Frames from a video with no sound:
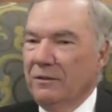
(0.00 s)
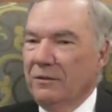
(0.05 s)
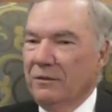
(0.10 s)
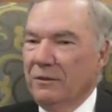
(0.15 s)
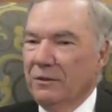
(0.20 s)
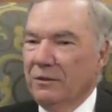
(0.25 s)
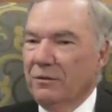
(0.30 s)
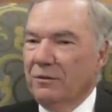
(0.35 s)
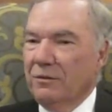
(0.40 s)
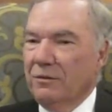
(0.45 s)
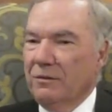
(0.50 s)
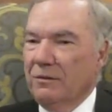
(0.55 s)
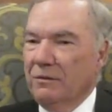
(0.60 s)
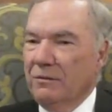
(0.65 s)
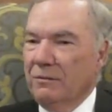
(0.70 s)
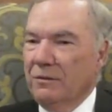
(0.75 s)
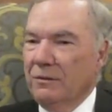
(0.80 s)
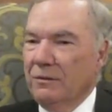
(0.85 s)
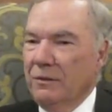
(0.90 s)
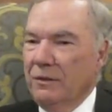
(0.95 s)
just
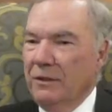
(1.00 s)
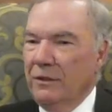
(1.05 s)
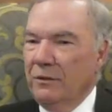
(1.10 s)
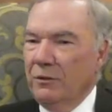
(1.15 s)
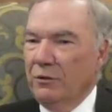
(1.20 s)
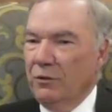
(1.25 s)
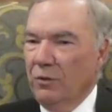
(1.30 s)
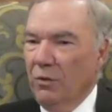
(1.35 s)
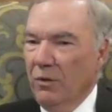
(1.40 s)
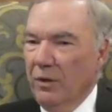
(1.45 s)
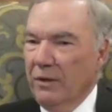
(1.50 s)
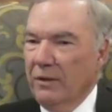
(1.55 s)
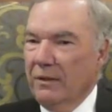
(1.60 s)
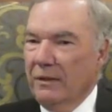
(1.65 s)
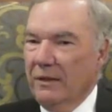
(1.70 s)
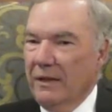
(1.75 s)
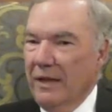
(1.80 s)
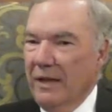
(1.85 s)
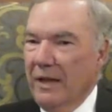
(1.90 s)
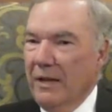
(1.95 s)
enjoy
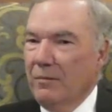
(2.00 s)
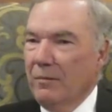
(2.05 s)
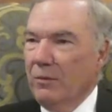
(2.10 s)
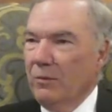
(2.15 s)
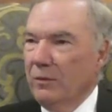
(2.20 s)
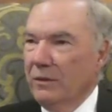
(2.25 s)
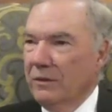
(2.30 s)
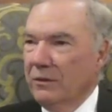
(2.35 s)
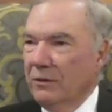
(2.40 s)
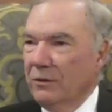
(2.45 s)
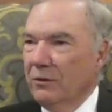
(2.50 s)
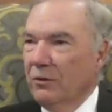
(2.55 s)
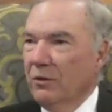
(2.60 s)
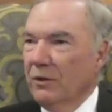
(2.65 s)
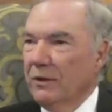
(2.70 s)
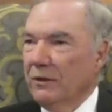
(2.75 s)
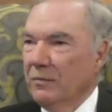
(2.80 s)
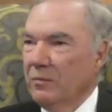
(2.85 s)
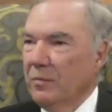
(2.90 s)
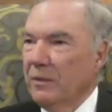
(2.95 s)
the game, and we
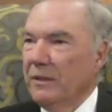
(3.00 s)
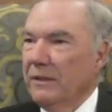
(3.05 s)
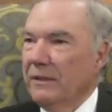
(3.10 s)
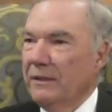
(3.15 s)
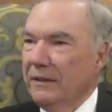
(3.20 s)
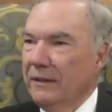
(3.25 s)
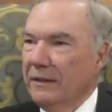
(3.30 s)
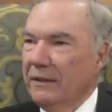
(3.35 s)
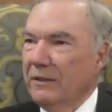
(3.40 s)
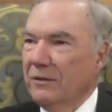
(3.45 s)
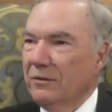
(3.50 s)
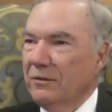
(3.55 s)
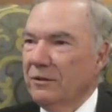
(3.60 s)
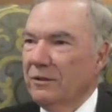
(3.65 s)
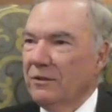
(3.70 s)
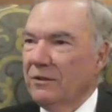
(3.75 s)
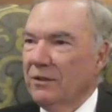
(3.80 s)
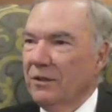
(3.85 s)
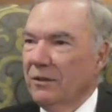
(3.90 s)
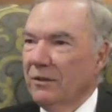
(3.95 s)
enjoy competing against
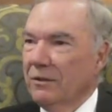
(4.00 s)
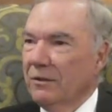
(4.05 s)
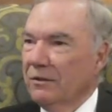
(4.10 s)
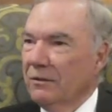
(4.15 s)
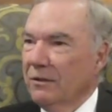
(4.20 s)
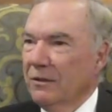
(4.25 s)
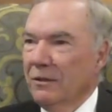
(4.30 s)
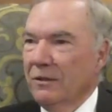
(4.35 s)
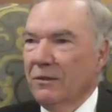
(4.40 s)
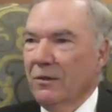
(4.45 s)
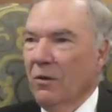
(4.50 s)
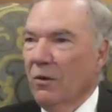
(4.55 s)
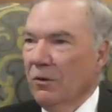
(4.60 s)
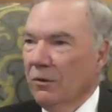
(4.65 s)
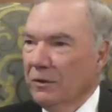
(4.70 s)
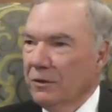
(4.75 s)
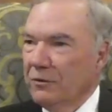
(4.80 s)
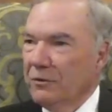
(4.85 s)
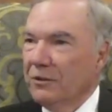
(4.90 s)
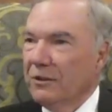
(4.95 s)
each other
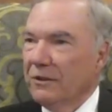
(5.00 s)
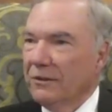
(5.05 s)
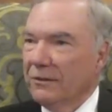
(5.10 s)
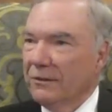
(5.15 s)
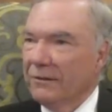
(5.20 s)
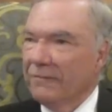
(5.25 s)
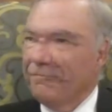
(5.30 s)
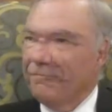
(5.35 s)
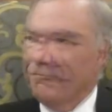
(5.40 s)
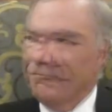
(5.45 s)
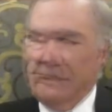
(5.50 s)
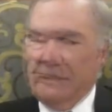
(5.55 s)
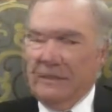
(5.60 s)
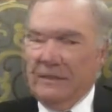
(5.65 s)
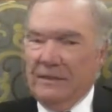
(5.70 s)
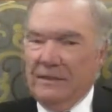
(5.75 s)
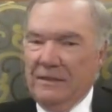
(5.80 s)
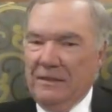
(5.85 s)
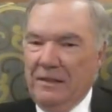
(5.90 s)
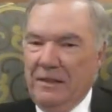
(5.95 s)
all these years.
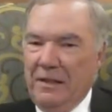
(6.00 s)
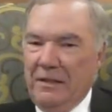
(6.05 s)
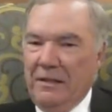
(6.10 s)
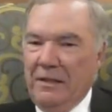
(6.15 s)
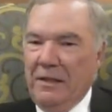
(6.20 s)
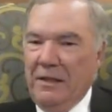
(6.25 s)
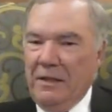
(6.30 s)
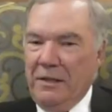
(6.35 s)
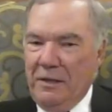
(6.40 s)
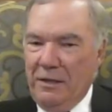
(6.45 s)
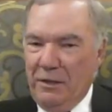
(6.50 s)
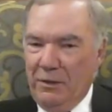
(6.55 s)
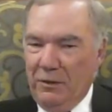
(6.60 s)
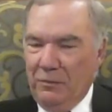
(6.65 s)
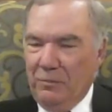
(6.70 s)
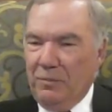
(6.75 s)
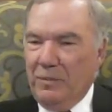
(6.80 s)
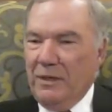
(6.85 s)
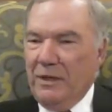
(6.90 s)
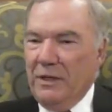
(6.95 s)

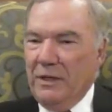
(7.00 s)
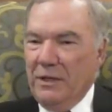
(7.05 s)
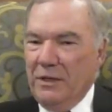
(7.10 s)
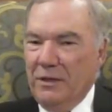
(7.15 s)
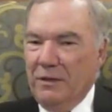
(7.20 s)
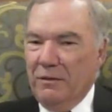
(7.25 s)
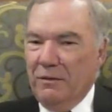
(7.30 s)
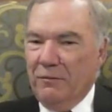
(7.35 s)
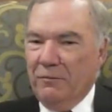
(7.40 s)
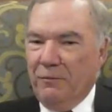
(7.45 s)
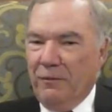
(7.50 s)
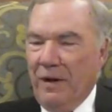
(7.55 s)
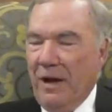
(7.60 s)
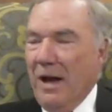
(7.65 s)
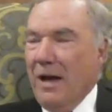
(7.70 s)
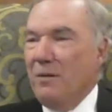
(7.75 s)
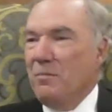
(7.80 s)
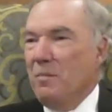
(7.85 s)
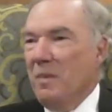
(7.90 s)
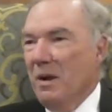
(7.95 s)
It'll be
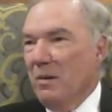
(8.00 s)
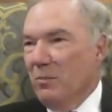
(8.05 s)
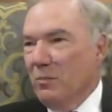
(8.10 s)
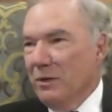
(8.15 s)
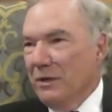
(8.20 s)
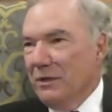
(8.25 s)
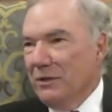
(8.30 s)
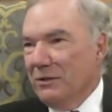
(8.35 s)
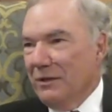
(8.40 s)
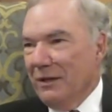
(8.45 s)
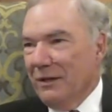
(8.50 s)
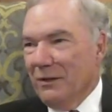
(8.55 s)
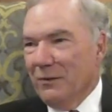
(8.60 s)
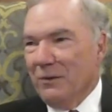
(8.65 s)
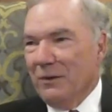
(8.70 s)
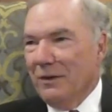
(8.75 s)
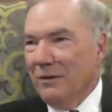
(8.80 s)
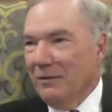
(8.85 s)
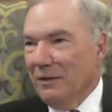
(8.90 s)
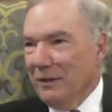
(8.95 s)
fond memories. I
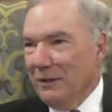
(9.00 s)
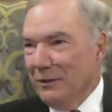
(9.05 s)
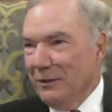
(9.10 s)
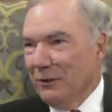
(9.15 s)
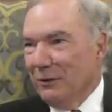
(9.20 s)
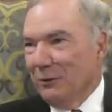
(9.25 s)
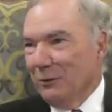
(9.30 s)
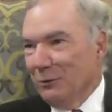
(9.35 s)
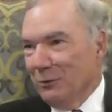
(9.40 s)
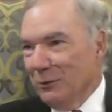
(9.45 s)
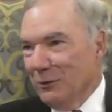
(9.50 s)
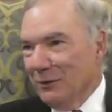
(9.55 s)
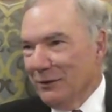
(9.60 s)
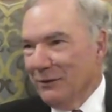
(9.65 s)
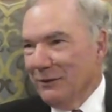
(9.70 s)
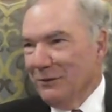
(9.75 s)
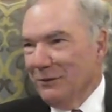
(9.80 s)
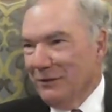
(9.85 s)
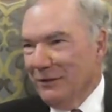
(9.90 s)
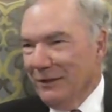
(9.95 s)
don't have any
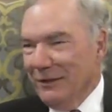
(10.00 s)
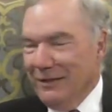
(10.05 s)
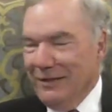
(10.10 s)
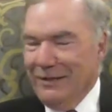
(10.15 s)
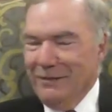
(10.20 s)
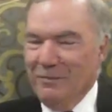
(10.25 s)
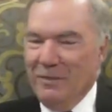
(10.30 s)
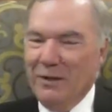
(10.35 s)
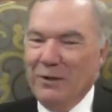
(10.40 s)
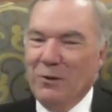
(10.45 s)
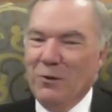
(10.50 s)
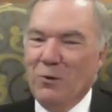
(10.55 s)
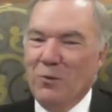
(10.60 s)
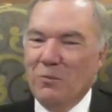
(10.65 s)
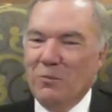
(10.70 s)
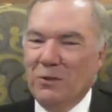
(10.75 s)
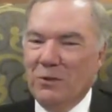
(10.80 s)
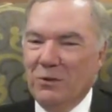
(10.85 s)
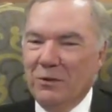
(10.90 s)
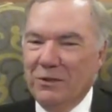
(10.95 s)
delusions that my
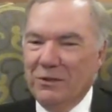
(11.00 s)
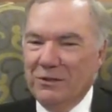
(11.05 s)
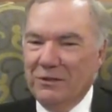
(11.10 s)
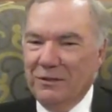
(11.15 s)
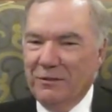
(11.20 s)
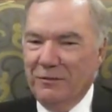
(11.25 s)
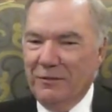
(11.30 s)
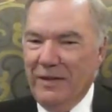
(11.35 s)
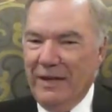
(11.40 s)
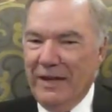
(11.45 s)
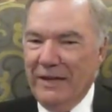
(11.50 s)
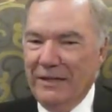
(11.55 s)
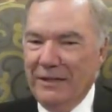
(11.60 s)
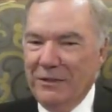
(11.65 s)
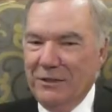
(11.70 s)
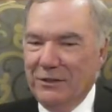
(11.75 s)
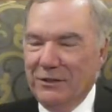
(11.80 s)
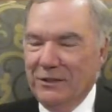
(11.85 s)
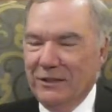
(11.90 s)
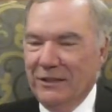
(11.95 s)
home course
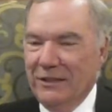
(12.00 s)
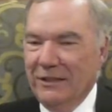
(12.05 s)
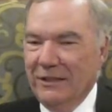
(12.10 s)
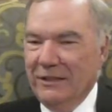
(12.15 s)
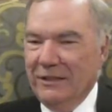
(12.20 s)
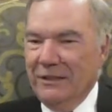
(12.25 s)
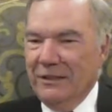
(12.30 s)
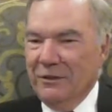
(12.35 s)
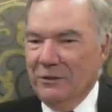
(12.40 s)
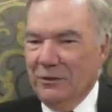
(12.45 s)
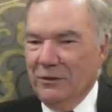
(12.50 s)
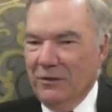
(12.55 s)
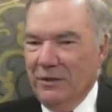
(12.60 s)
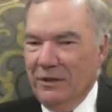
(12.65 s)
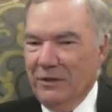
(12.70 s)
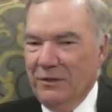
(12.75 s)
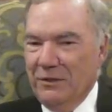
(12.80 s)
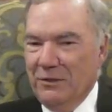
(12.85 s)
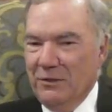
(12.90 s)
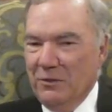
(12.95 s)
advantage is
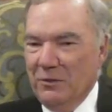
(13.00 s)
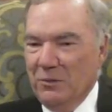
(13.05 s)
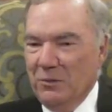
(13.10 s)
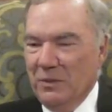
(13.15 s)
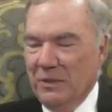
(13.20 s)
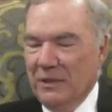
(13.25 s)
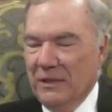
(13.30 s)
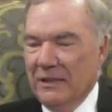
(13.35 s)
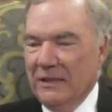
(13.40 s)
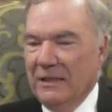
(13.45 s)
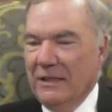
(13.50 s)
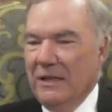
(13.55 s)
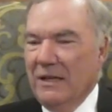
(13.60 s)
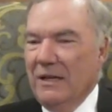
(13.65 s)
going to